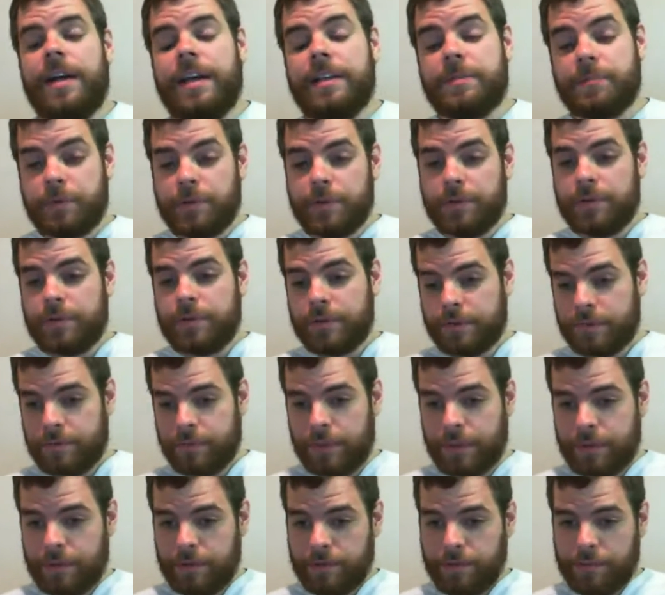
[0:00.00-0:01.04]
As producers,
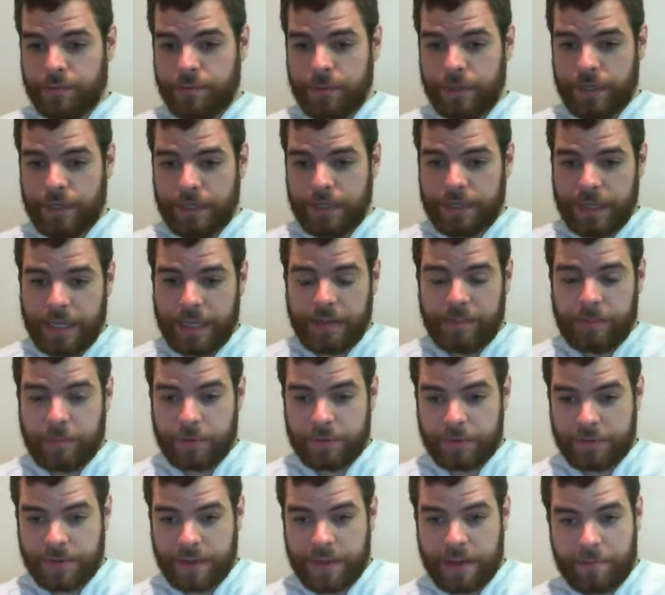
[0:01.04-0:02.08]
we take
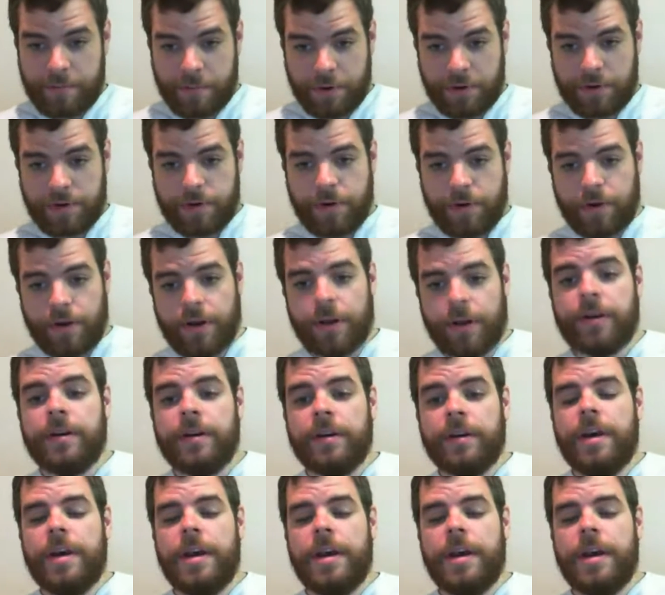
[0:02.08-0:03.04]
most of that burden on,